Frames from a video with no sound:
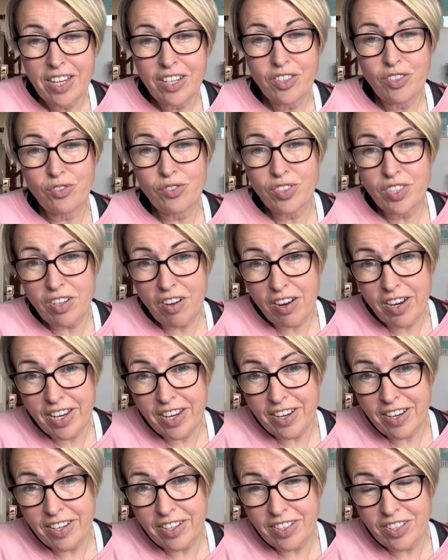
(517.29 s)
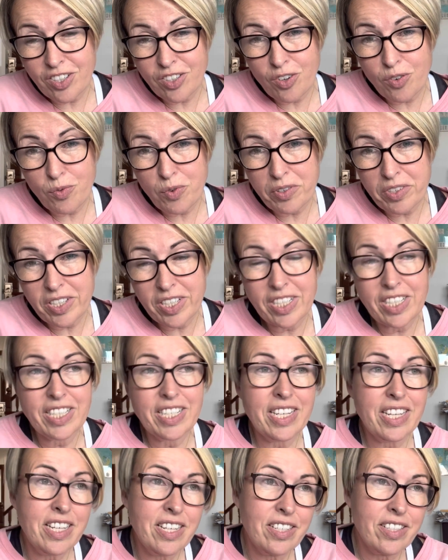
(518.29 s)
your diet, not wanting
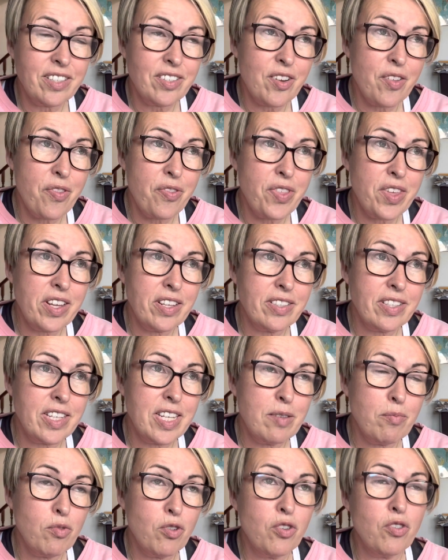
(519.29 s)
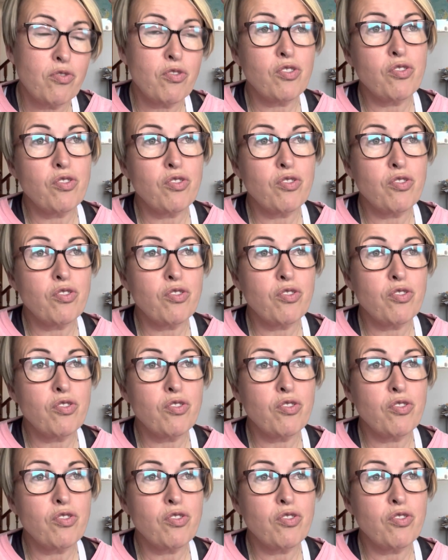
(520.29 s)
to eat certain things anymore,